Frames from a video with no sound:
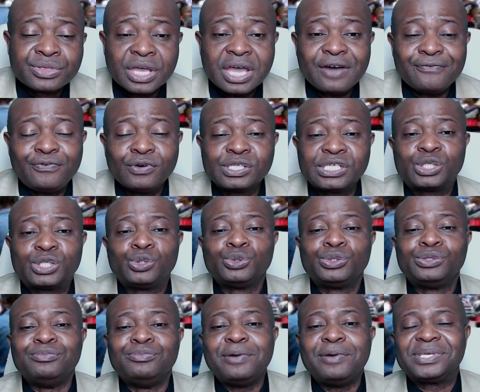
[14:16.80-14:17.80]
Therefore, they
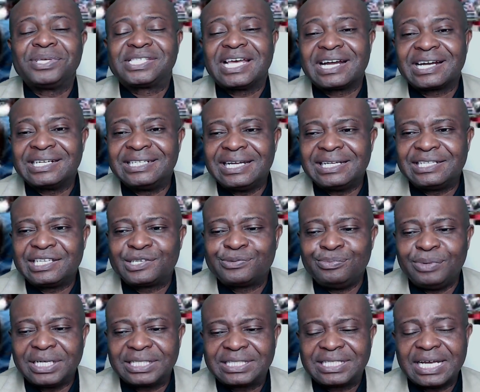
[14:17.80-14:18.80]
should maybe surrender
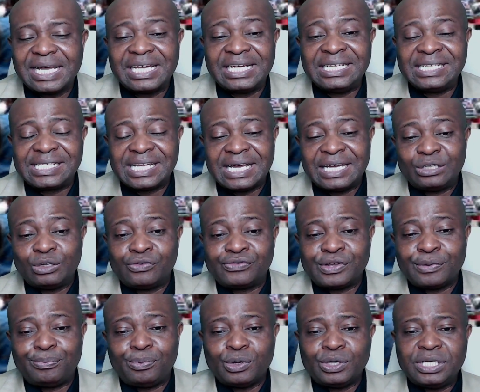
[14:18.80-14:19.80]
this matter in the hand
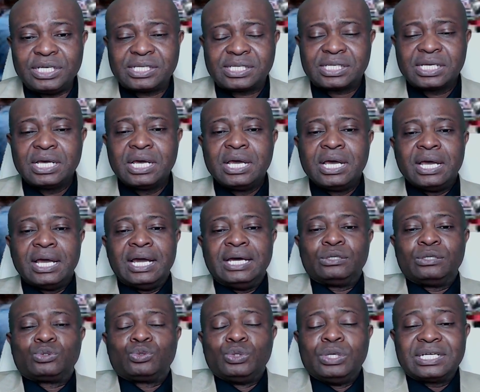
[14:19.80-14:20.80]
of the police.
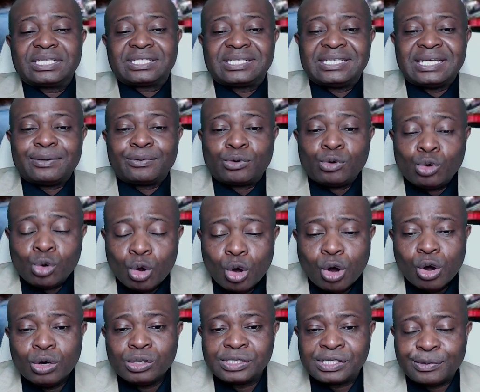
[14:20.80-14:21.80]
Let
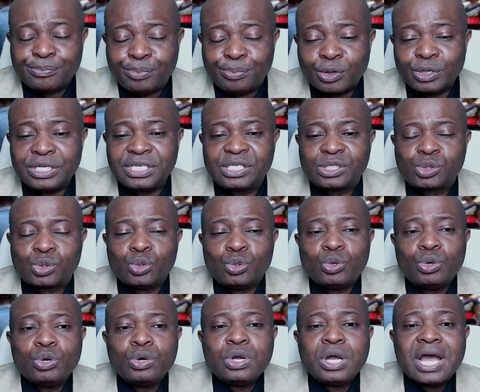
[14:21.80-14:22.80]
the police
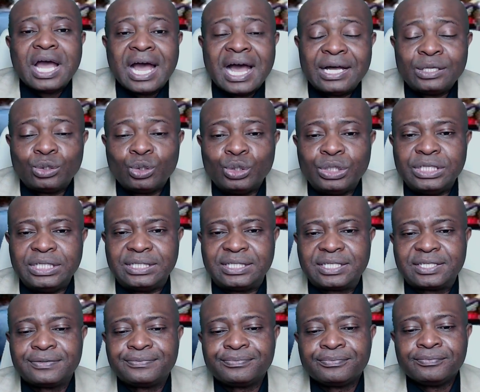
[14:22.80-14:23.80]
to handle
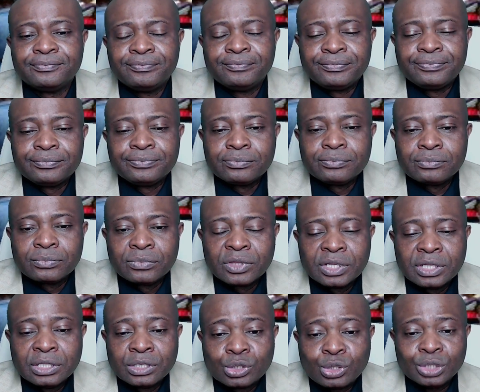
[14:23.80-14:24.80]
it.
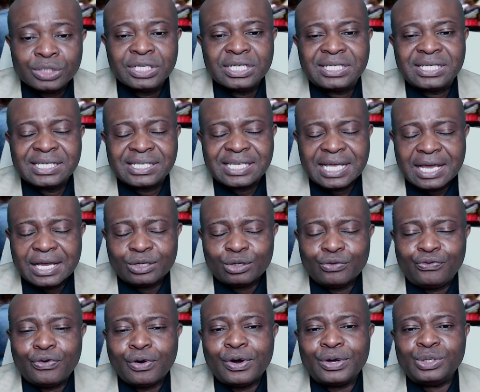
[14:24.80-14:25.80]
So this is the
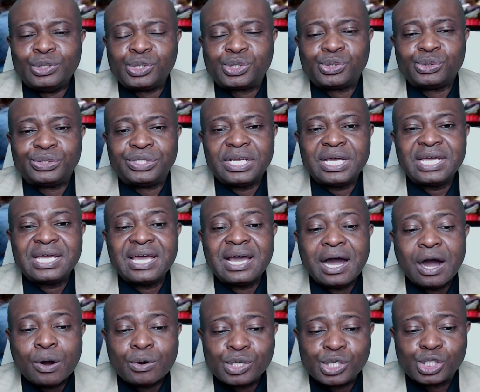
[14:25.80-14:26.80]
end of our news
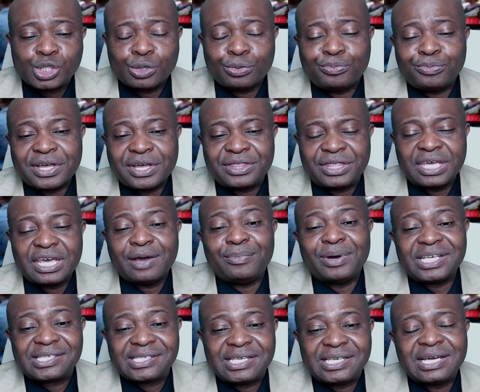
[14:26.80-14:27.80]
today. I will stop by
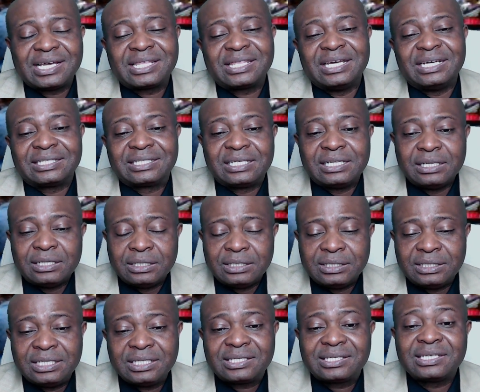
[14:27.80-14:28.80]
there by saying that
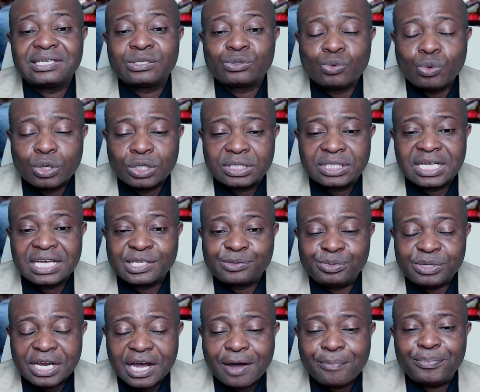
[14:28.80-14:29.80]
this is what
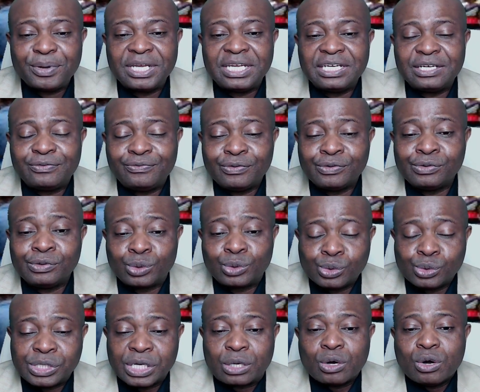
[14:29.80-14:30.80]
has been happening
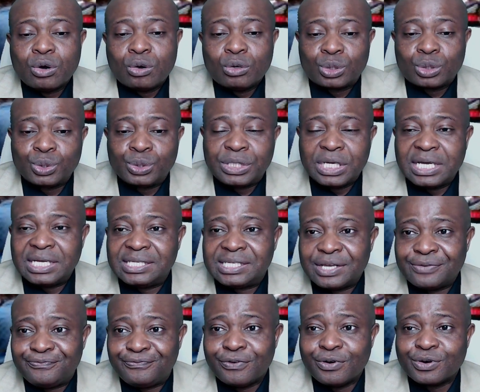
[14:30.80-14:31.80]
to the Congo. Today
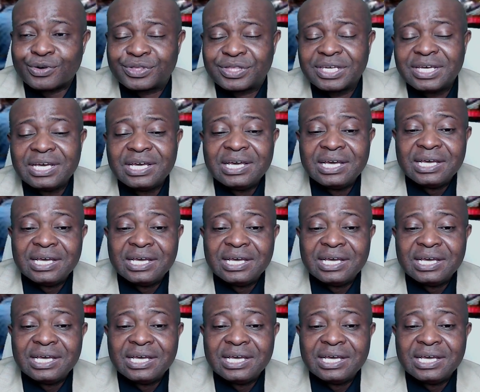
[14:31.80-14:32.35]
is the 4th